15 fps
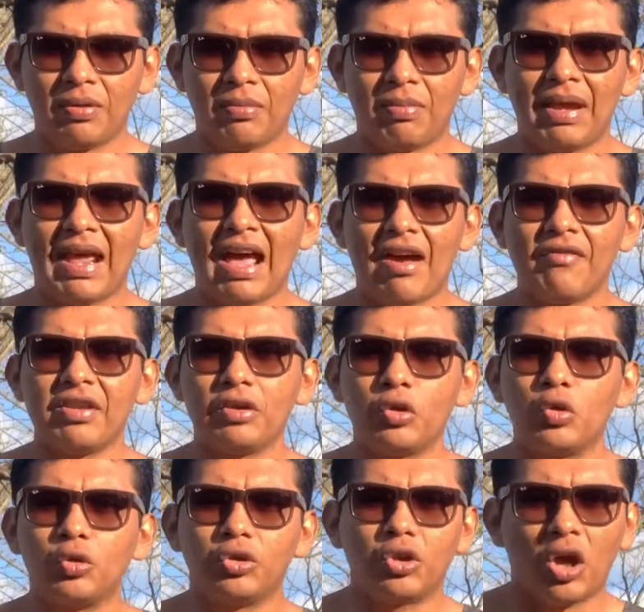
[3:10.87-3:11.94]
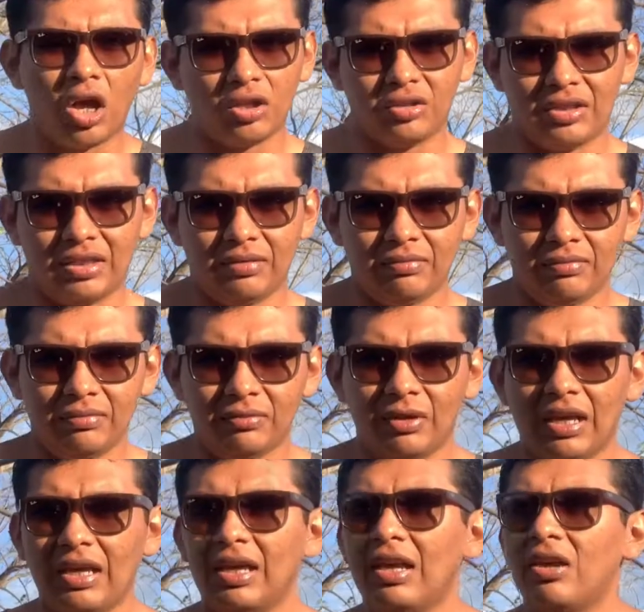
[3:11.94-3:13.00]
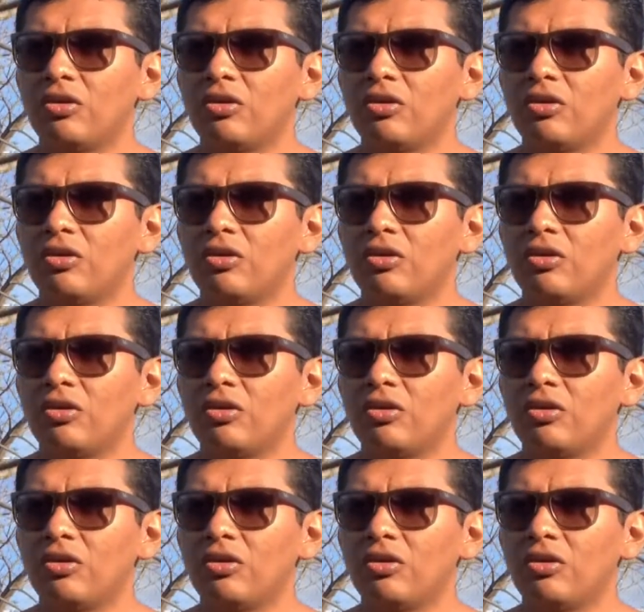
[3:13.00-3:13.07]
by having good content, okay?